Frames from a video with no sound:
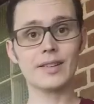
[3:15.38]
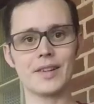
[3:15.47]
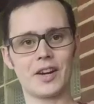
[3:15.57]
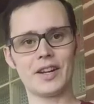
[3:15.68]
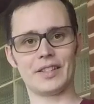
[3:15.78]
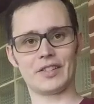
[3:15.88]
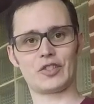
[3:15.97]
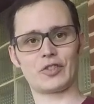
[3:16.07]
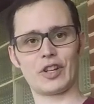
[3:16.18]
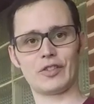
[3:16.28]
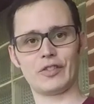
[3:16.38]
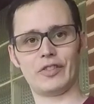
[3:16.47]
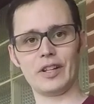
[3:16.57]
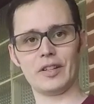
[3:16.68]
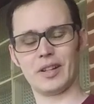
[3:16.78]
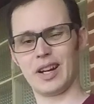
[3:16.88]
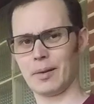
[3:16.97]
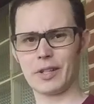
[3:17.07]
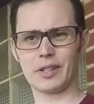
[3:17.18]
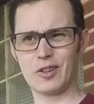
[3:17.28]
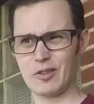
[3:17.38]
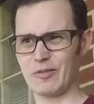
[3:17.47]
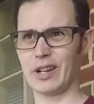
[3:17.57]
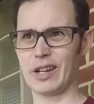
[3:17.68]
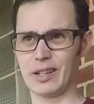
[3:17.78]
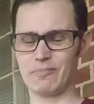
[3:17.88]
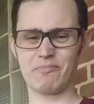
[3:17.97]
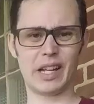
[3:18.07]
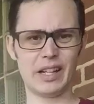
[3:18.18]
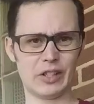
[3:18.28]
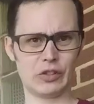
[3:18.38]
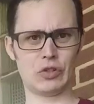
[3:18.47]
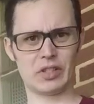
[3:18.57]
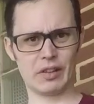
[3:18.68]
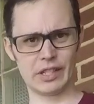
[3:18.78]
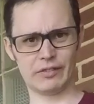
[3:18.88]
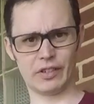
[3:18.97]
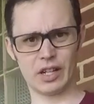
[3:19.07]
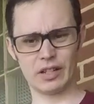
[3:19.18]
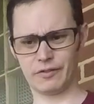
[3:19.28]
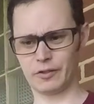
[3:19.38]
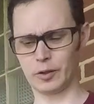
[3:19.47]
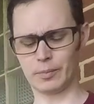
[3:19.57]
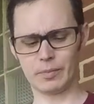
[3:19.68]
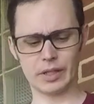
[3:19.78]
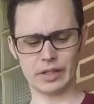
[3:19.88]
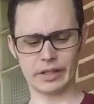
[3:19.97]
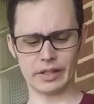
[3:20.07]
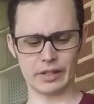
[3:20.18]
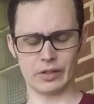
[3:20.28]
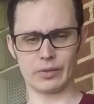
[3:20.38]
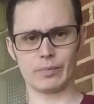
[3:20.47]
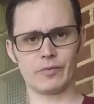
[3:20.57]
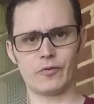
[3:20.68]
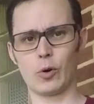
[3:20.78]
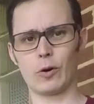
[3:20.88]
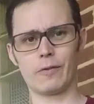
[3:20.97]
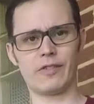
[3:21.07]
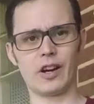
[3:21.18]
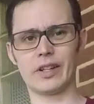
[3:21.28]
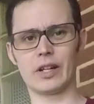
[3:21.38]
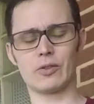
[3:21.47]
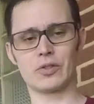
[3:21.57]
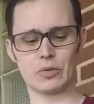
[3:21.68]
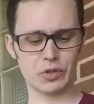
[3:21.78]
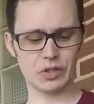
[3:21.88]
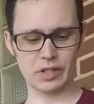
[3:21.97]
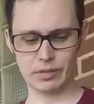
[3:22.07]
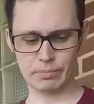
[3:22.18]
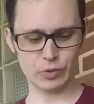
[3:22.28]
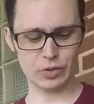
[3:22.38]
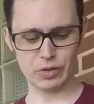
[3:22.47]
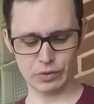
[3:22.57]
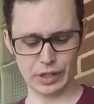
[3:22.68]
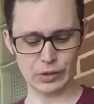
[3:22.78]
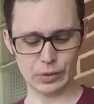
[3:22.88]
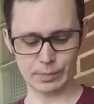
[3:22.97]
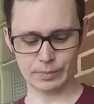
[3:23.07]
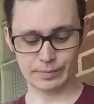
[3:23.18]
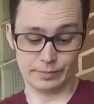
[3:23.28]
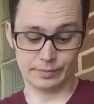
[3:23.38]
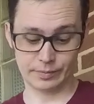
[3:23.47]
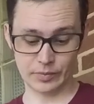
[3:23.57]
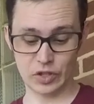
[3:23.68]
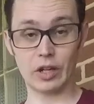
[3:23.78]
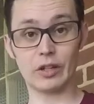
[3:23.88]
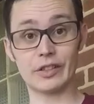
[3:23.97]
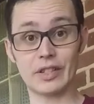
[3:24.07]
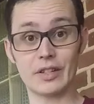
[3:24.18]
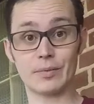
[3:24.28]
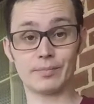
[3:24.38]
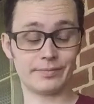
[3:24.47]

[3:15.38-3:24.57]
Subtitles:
All right, let's go check on the fire. I'm going to go around, I don't know, 275 for 4 or 5 hours. We'll see what they do. See how long it takes them.